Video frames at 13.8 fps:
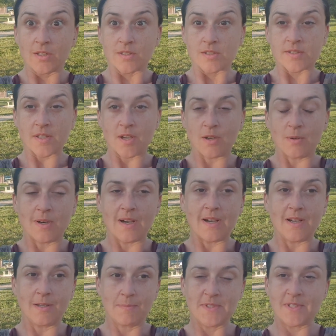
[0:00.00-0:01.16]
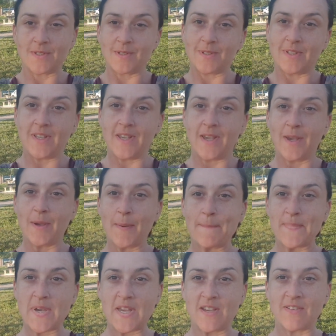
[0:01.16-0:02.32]
So absolutely
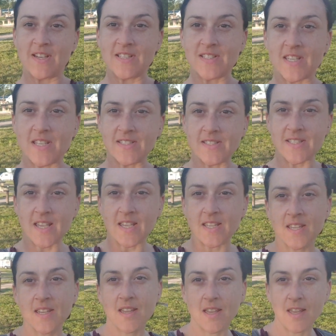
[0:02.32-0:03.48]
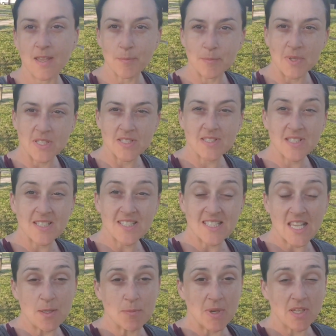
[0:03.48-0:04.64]
perfect day today.
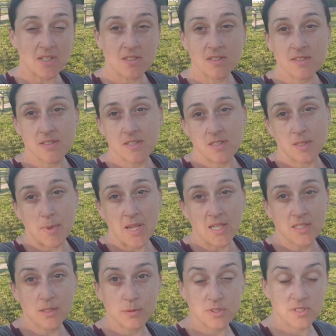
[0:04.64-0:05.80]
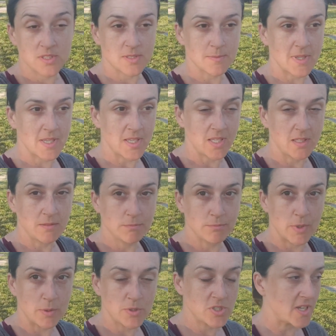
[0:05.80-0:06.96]
68 miles in the bag, which is my
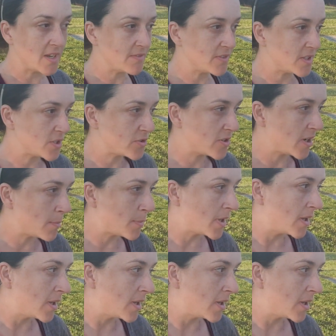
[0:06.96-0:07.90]
most yet for this trip.